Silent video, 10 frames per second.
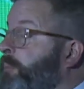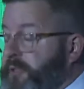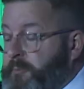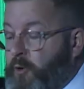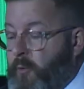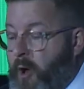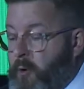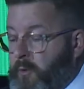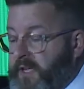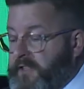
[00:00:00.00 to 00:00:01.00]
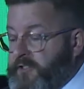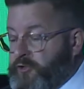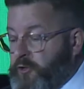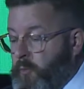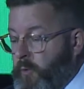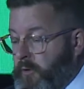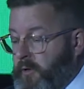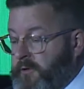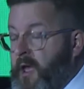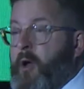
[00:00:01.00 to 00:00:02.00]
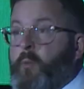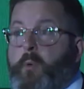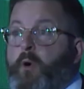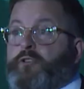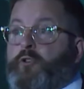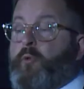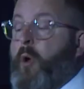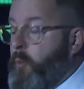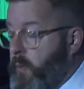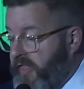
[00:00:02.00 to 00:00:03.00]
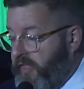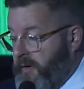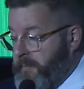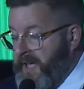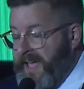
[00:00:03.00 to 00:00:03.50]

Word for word: them grow in the digital world. We want to grow with them.